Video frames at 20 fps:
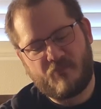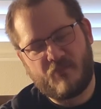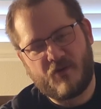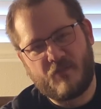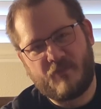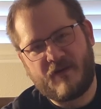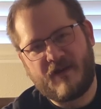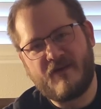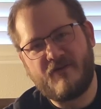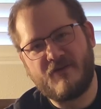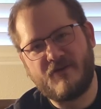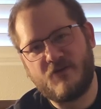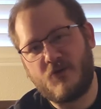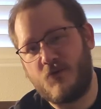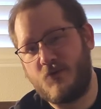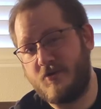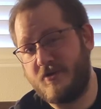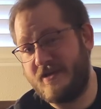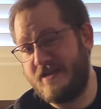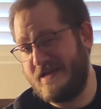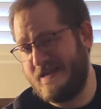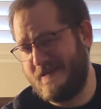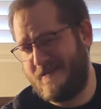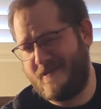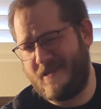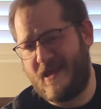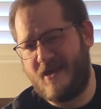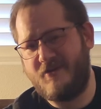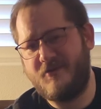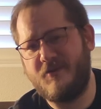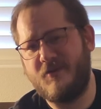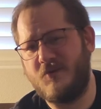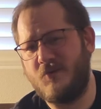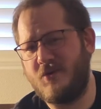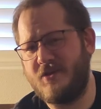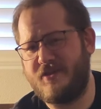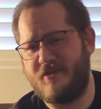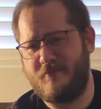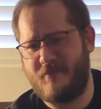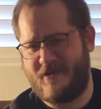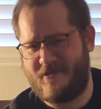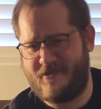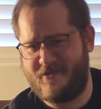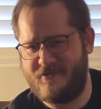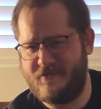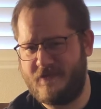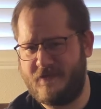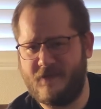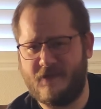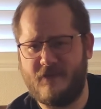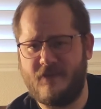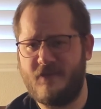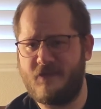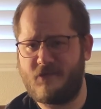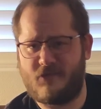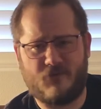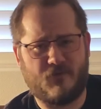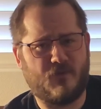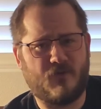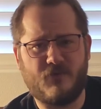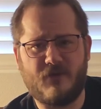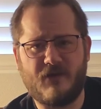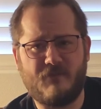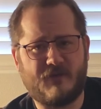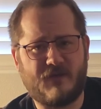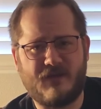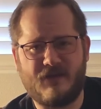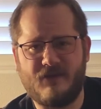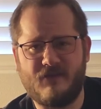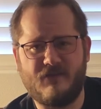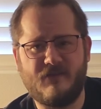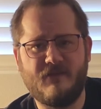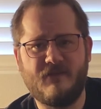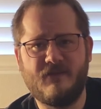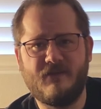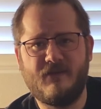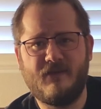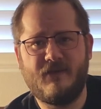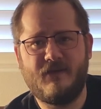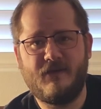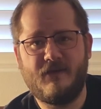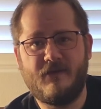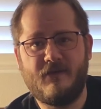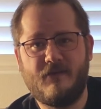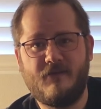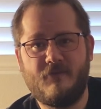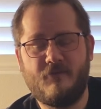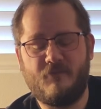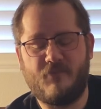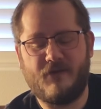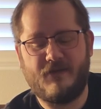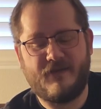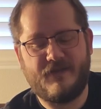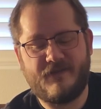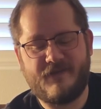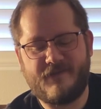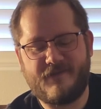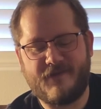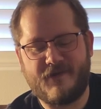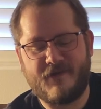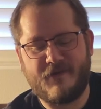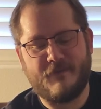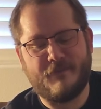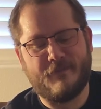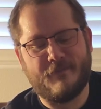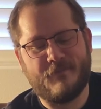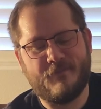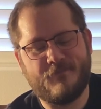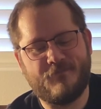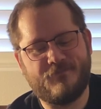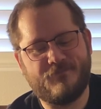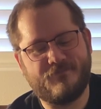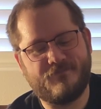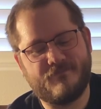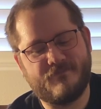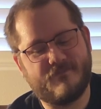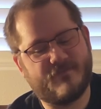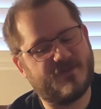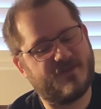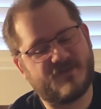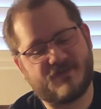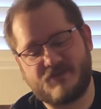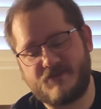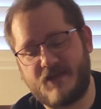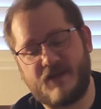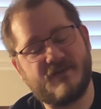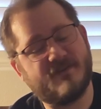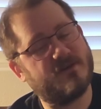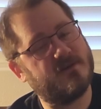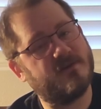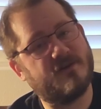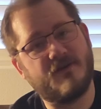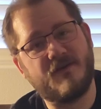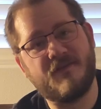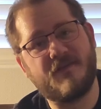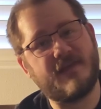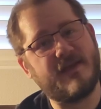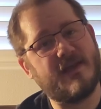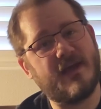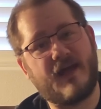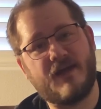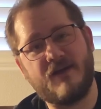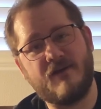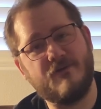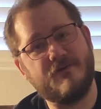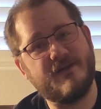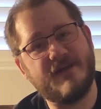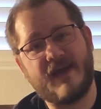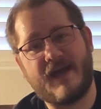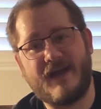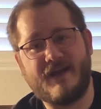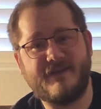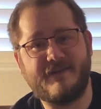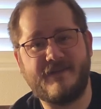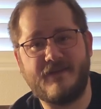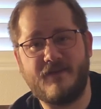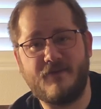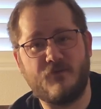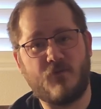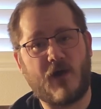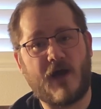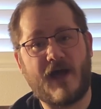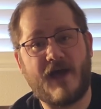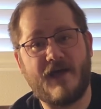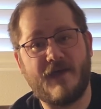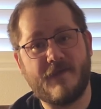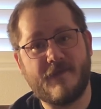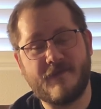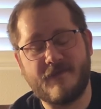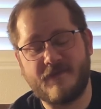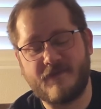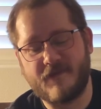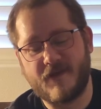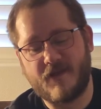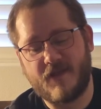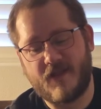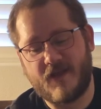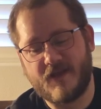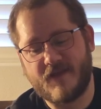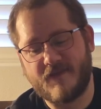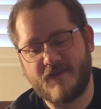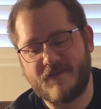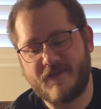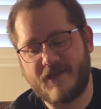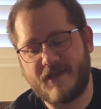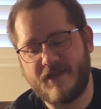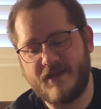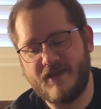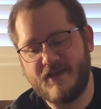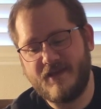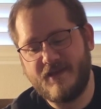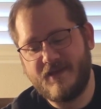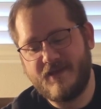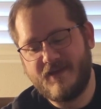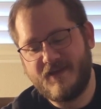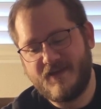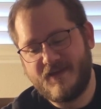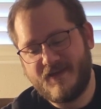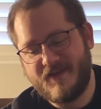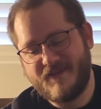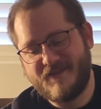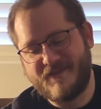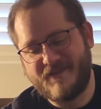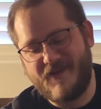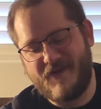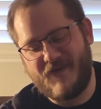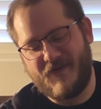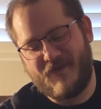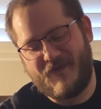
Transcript: apparent horniness. I don't know what the message is on this throwaway panel, but it's just that turkussy got Odie acting unwise. That's all I can say. So,